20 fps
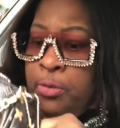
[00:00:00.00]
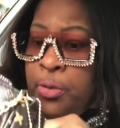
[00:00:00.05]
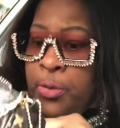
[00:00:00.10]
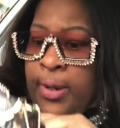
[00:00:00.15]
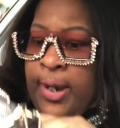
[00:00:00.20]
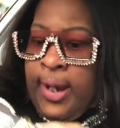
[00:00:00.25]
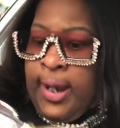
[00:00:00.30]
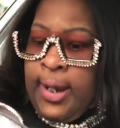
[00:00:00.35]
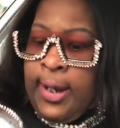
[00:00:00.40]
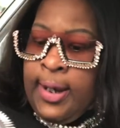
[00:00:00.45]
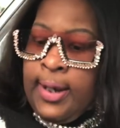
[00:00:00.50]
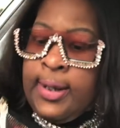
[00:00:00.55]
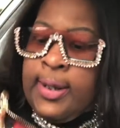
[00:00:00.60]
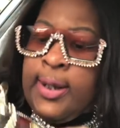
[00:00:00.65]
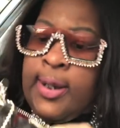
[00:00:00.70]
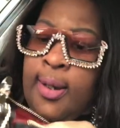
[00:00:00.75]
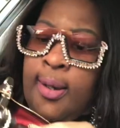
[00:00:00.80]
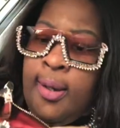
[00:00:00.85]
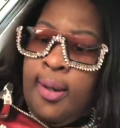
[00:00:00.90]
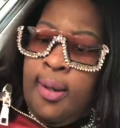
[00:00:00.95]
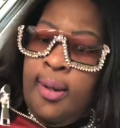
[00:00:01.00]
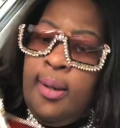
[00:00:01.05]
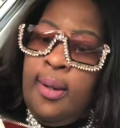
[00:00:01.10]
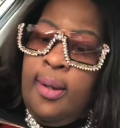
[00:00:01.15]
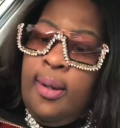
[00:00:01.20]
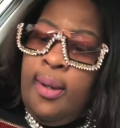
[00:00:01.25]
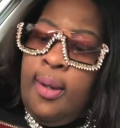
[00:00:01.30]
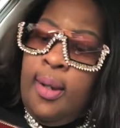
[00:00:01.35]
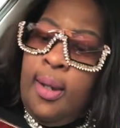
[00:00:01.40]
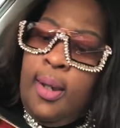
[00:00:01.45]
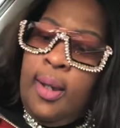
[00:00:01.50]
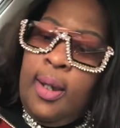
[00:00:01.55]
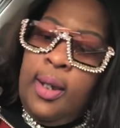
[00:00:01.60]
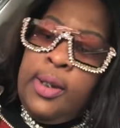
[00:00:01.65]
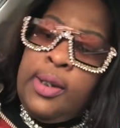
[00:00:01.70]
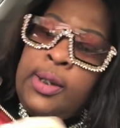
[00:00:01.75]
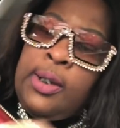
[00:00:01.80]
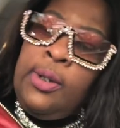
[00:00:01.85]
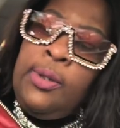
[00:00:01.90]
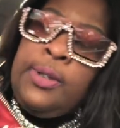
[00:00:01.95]
008.
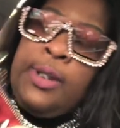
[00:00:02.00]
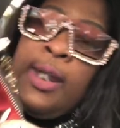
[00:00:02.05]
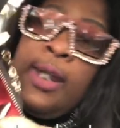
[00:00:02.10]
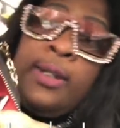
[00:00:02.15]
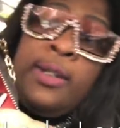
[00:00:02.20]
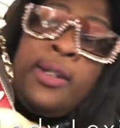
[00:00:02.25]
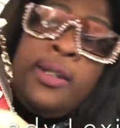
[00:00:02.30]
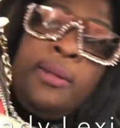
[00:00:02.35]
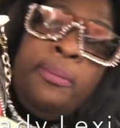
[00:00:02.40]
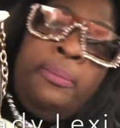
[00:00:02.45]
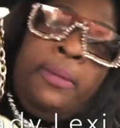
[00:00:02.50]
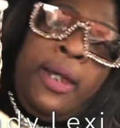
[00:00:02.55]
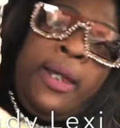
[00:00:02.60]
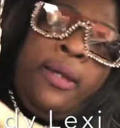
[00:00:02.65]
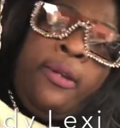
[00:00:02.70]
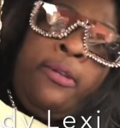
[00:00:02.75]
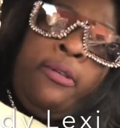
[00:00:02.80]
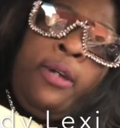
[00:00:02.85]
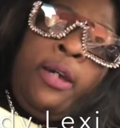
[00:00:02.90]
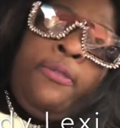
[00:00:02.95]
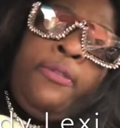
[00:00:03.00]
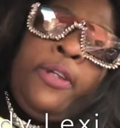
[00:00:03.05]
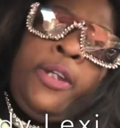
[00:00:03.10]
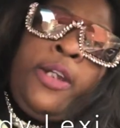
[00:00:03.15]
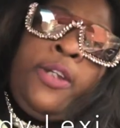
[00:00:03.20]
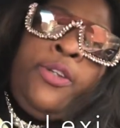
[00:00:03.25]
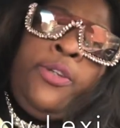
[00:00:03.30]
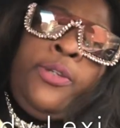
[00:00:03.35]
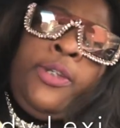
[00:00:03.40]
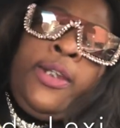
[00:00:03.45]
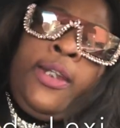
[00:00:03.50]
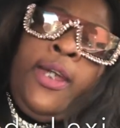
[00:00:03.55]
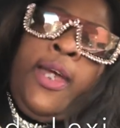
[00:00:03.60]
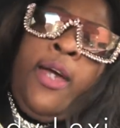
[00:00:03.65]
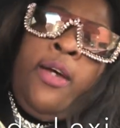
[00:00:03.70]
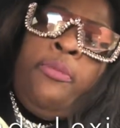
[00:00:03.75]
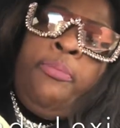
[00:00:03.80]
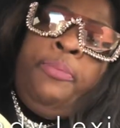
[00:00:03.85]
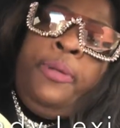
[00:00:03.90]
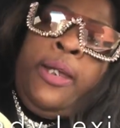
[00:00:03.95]
So that's the maker of it. And you see
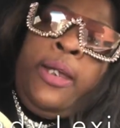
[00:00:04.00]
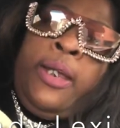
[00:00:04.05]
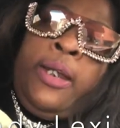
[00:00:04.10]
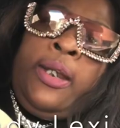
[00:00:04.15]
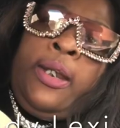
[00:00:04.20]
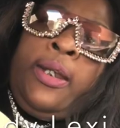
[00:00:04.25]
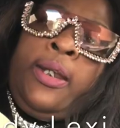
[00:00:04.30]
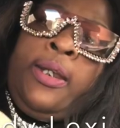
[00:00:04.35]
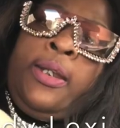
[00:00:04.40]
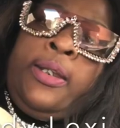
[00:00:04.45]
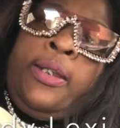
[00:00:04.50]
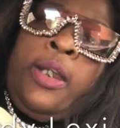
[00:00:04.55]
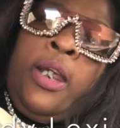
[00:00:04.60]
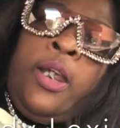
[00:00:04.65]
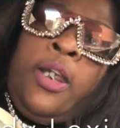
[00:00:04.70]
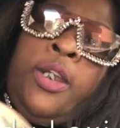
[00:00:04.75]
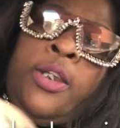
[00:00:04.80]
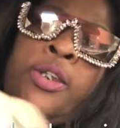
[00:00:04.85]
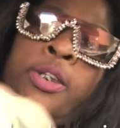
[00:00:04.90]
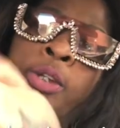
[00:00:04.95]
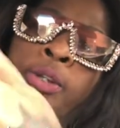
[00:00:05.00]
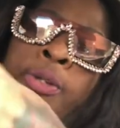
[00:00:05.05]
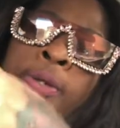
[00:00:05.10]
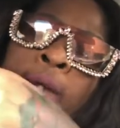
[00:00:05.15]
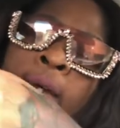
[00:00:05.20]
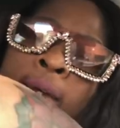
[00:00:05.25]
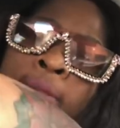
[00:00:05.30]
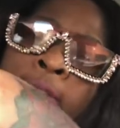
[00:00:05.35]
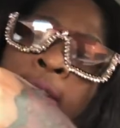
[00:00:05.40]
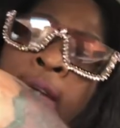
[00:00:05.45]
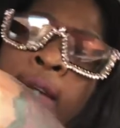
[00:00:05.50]
how big it is. So you have like